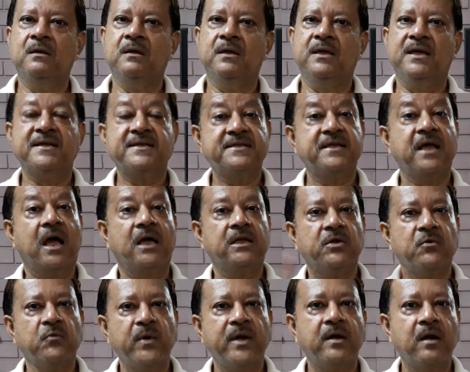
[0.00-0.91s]
It's the
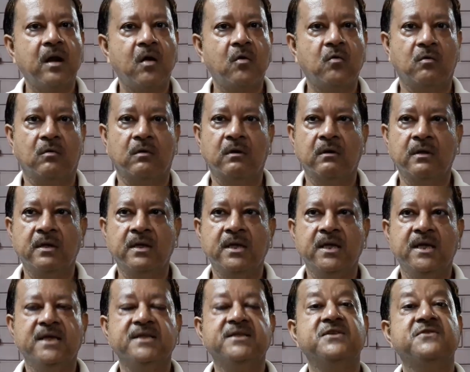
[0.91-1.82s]
other way around.
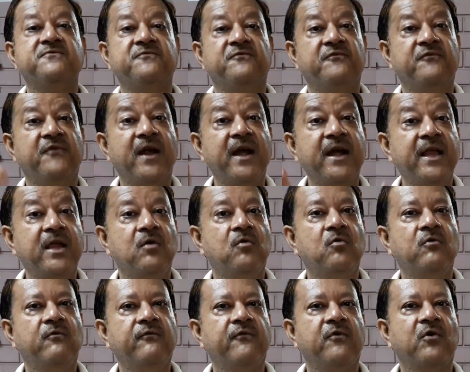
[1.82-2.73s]
It is very
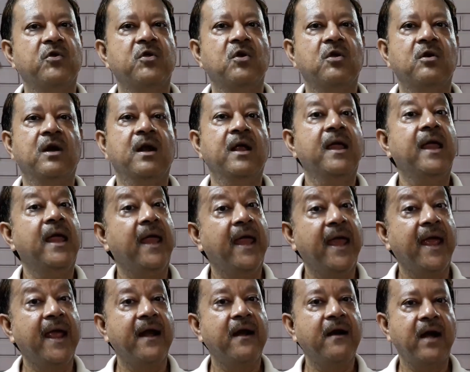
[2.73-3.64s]
good for your
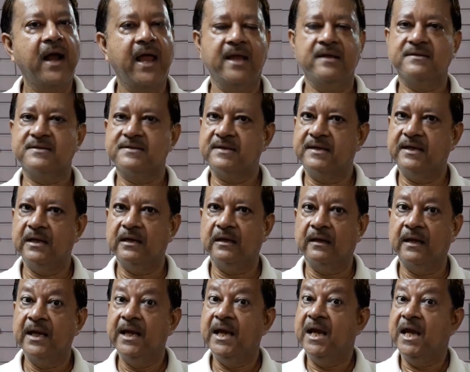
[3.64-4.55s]
hair and skin.
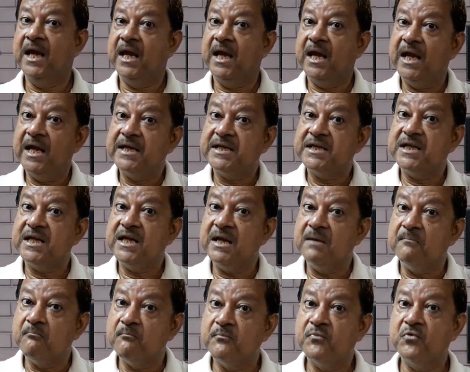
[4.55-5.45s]
It
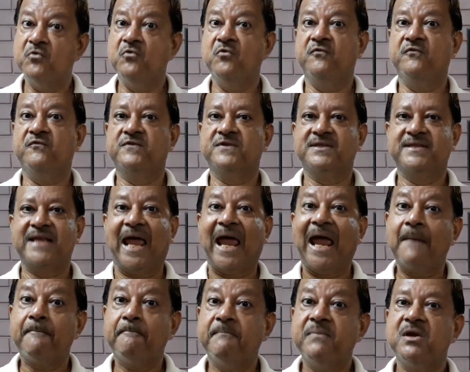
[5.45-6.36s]
improves the
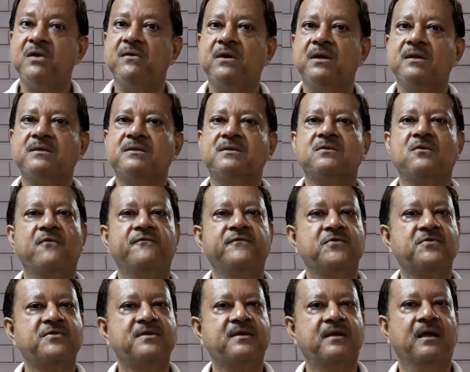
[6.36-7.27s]
appearance of your
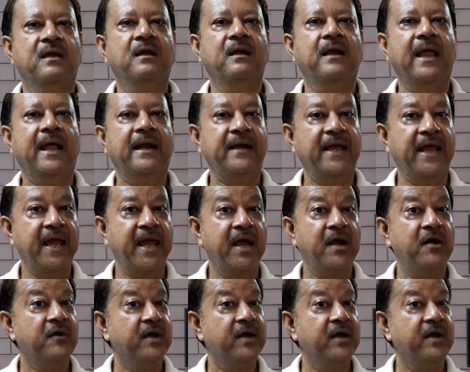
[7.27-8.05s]
skin and hair.